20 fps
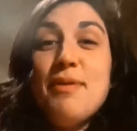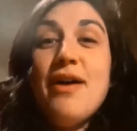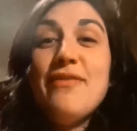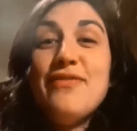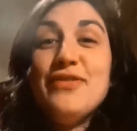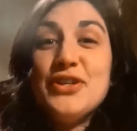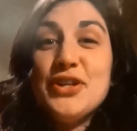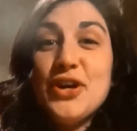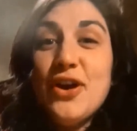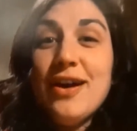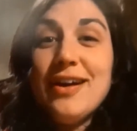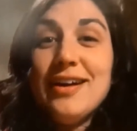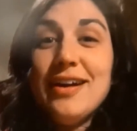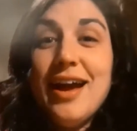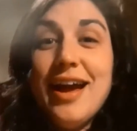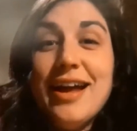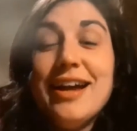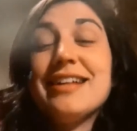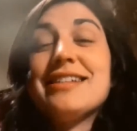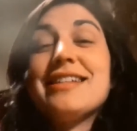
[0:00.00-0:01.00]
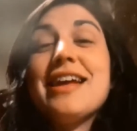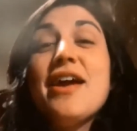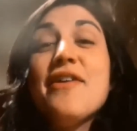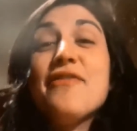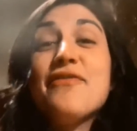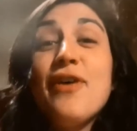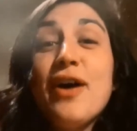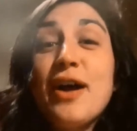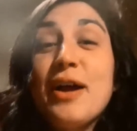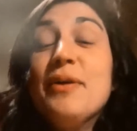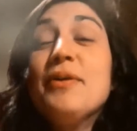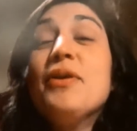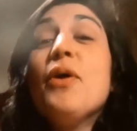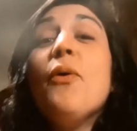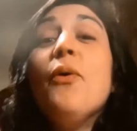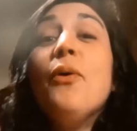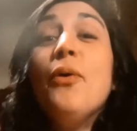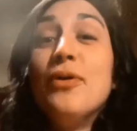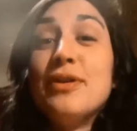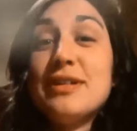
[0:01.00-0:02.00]
my vagina, and I say it's fucking
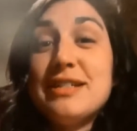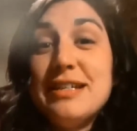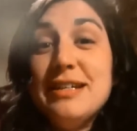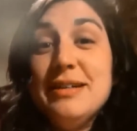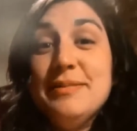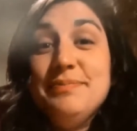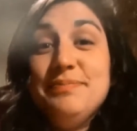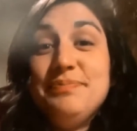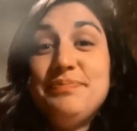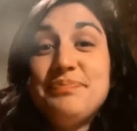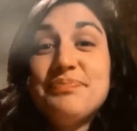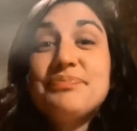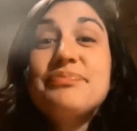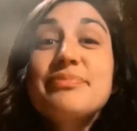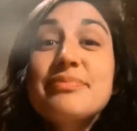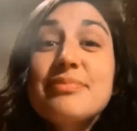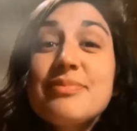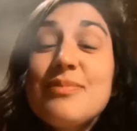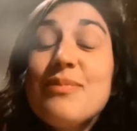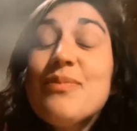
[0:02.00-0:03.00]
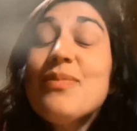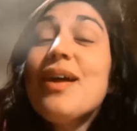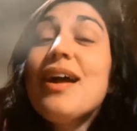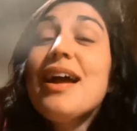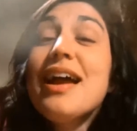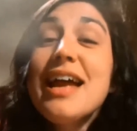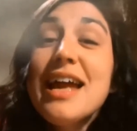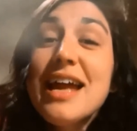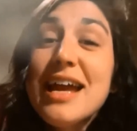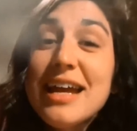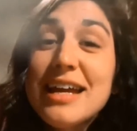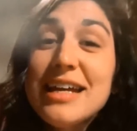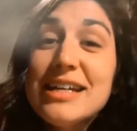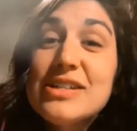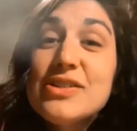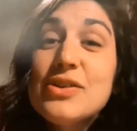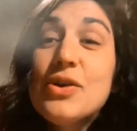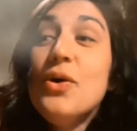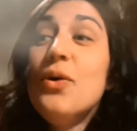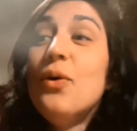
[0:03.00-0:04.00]
awesome. It
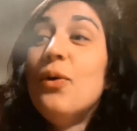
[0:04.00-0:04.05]
is